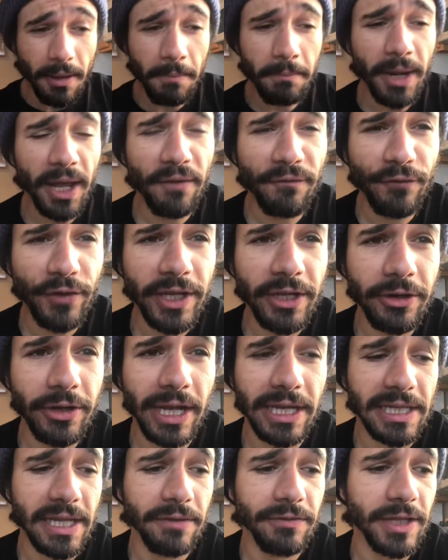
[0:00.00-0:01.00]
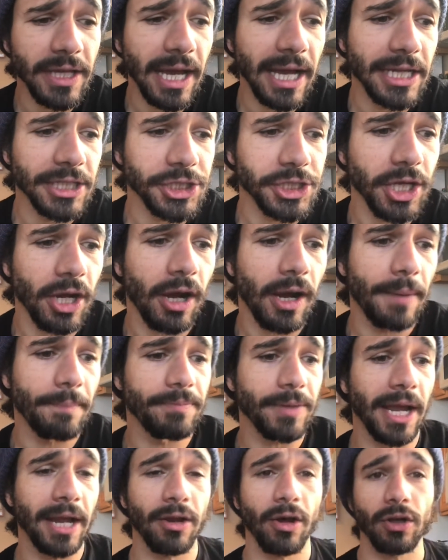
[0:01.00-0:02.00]
But I figured I'd give the guy a
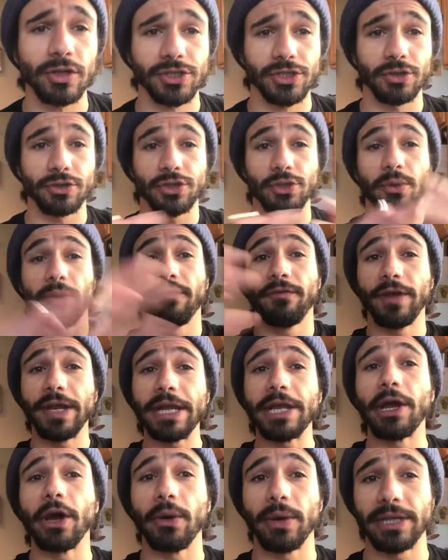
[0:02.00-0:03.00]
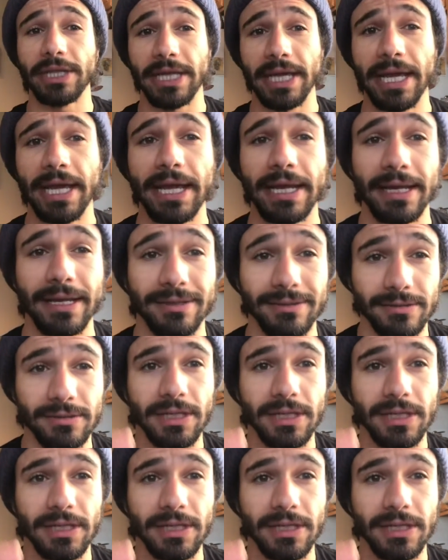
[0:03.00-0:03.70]
shot. I'd also do a video in the end and